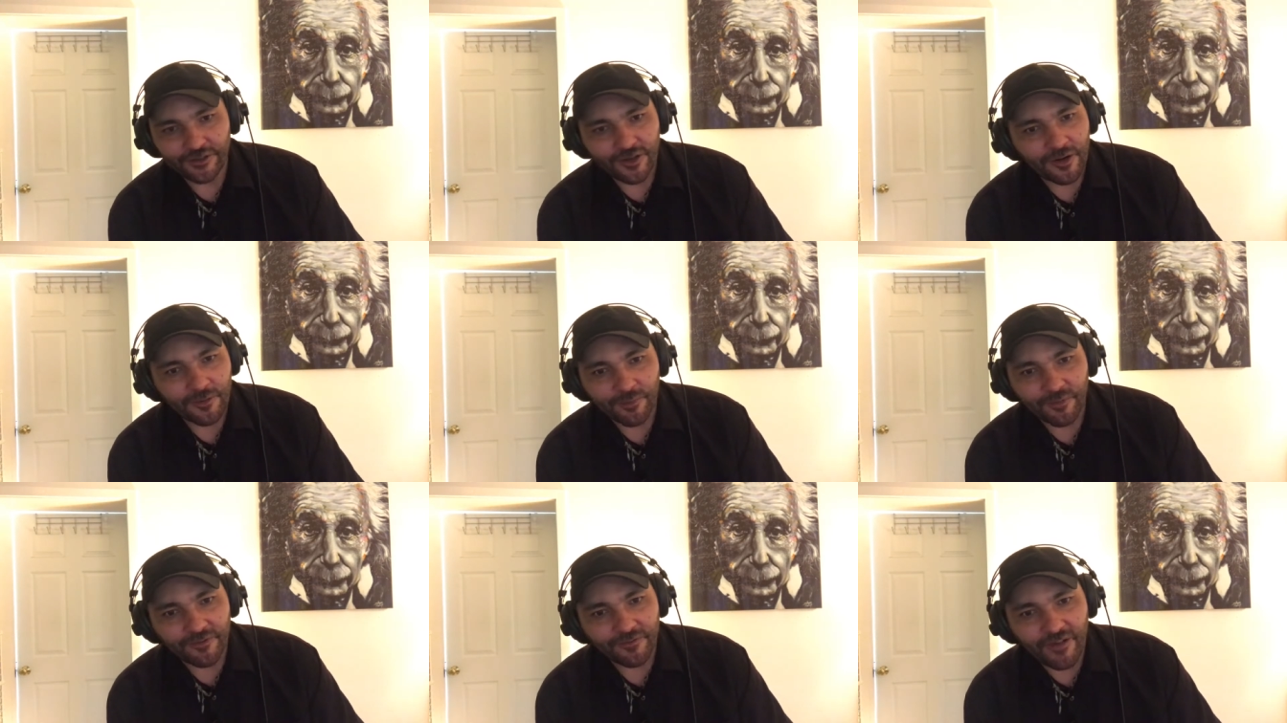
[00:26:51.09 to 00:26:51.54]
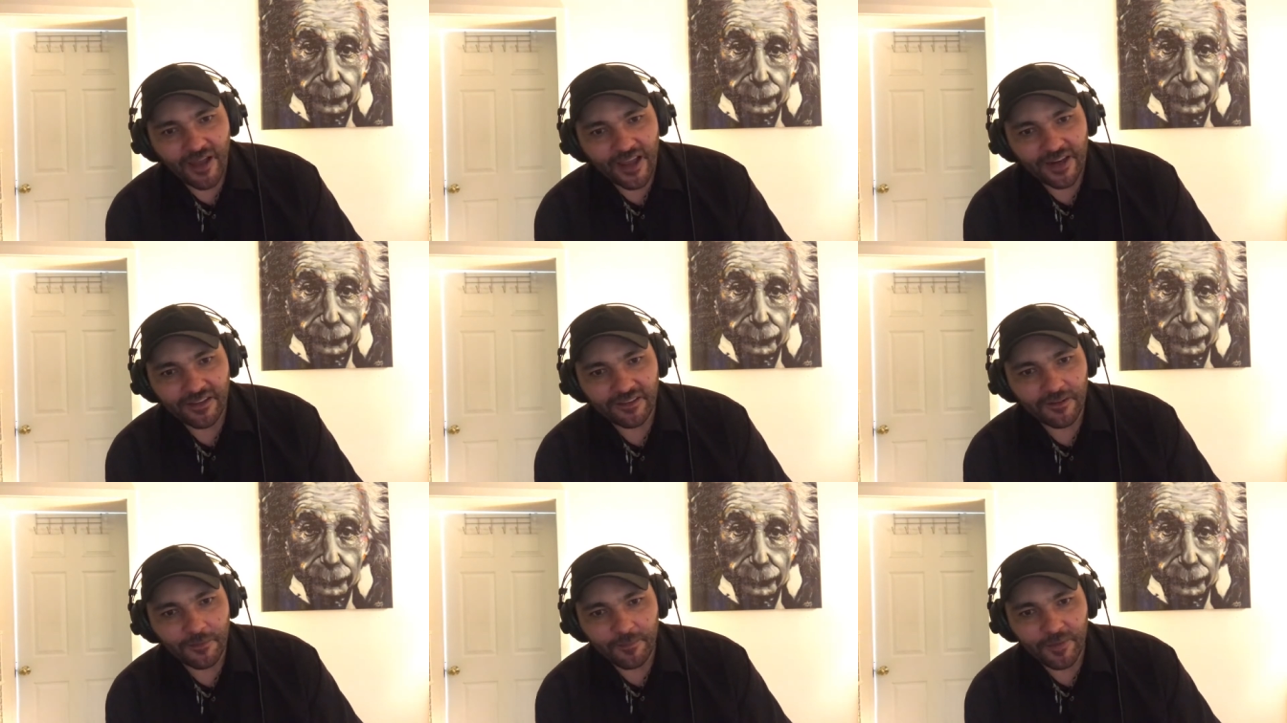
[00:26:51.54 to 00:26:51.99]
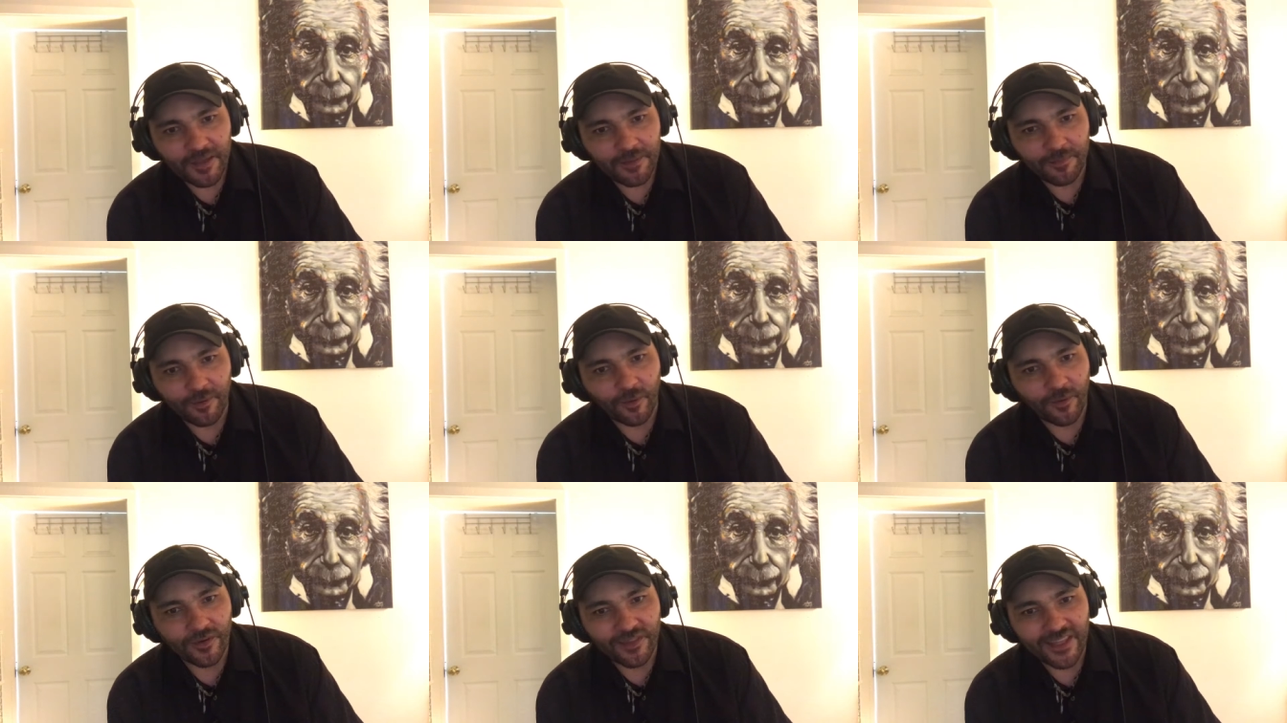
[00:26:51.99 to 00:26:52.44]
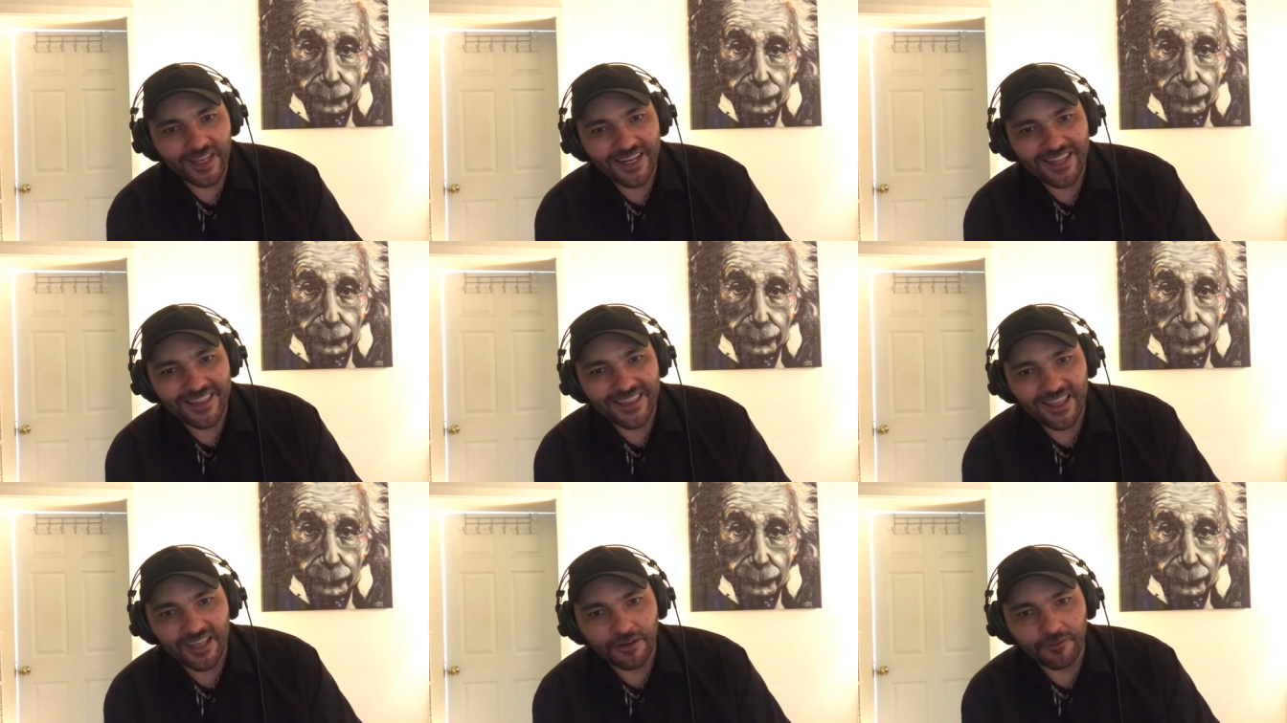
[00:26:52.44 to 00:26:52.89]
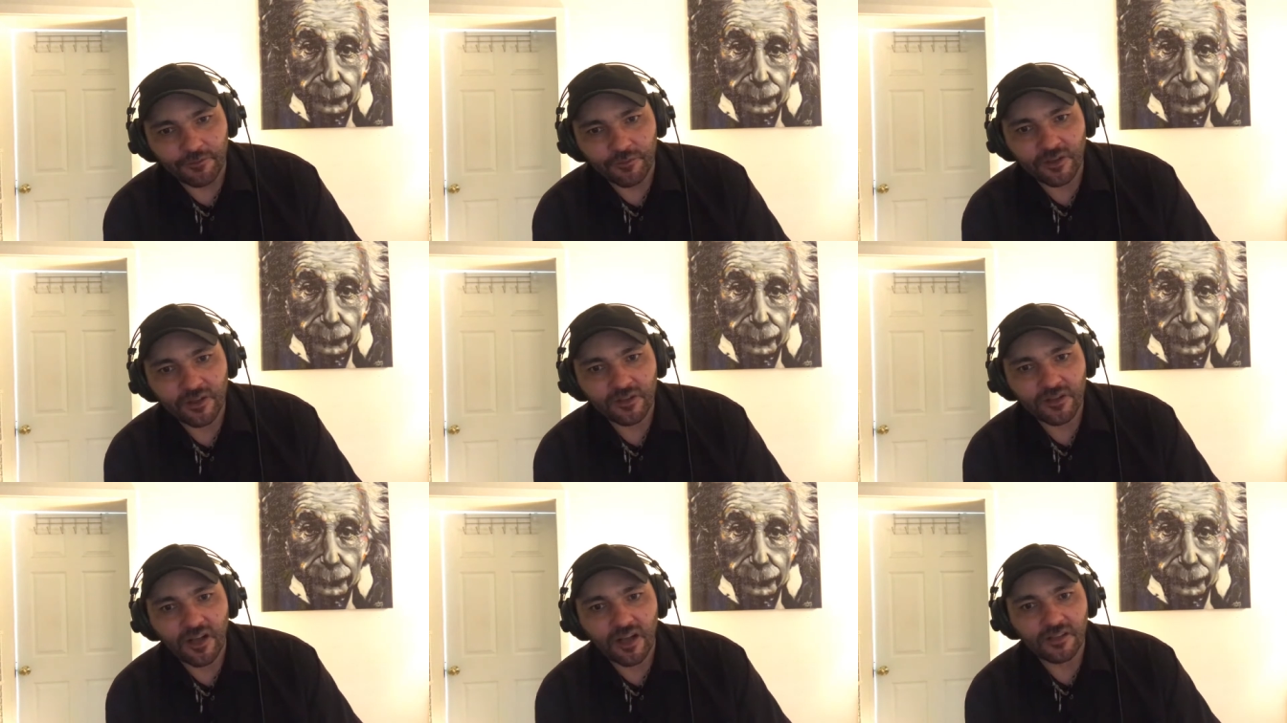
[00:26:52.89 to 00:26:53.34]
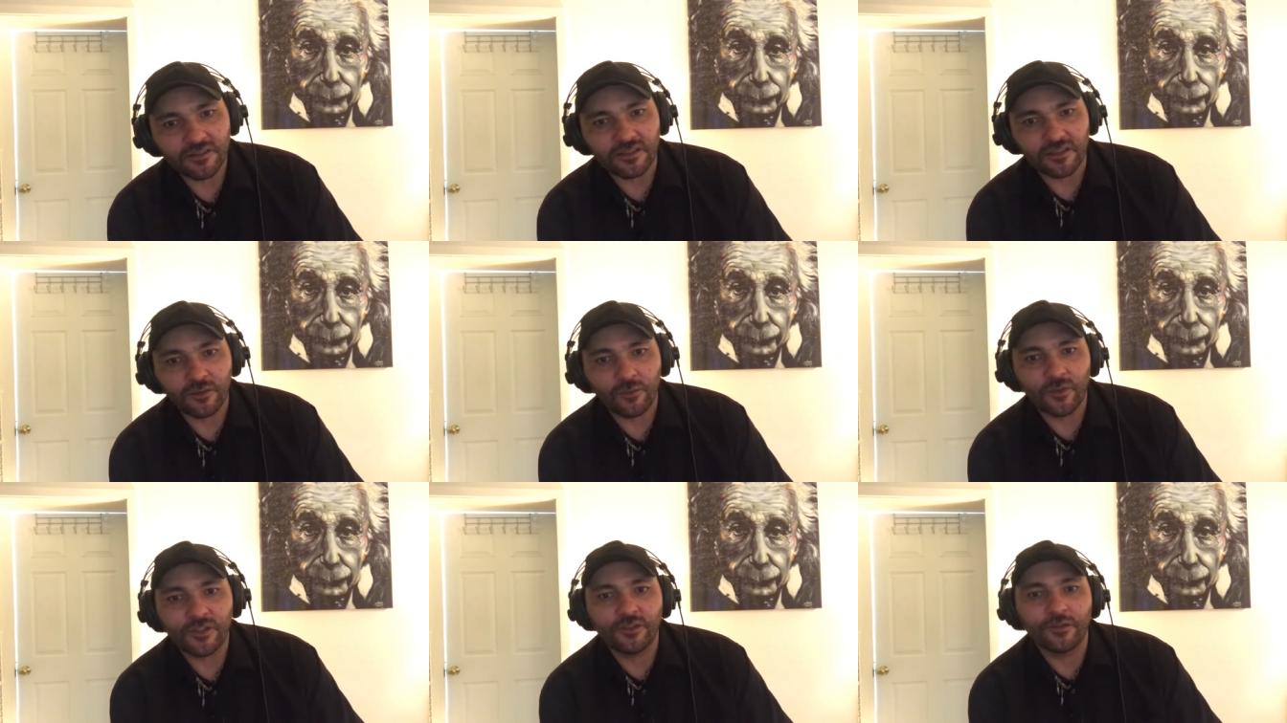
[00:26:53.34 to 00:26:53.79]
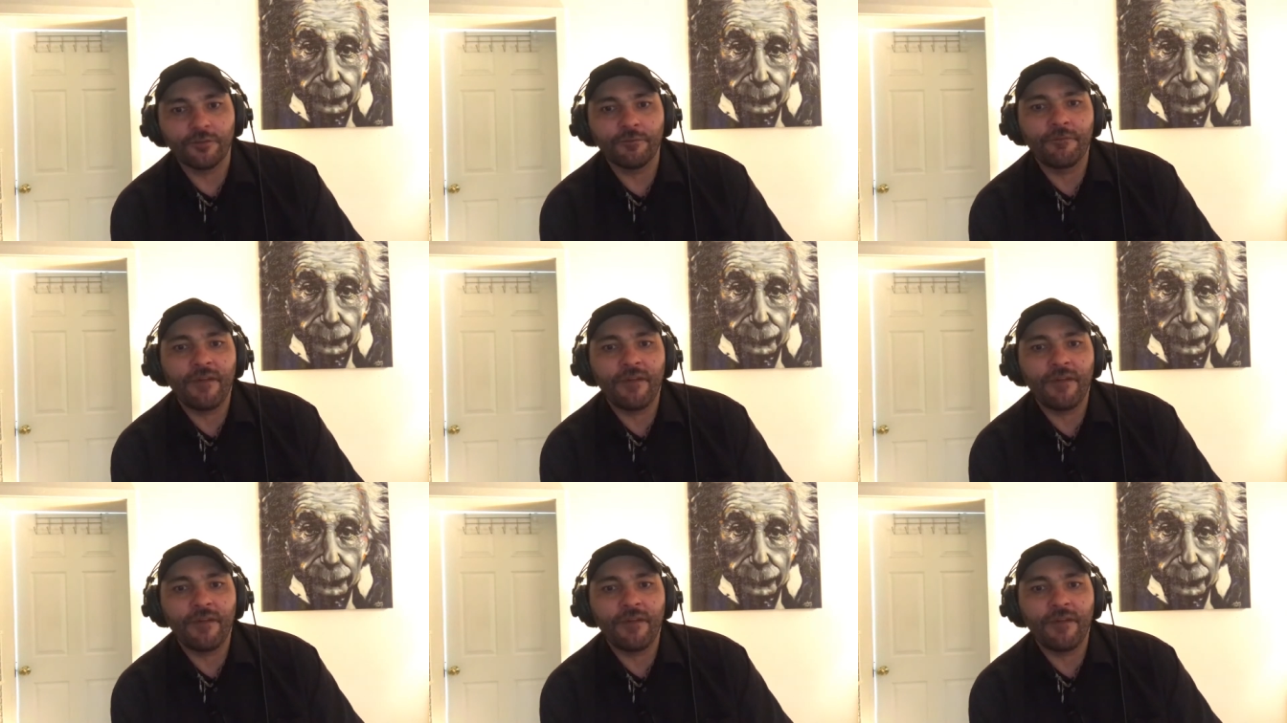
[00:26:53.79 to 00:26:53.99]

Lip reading: aren't providing the people with anything of real consequential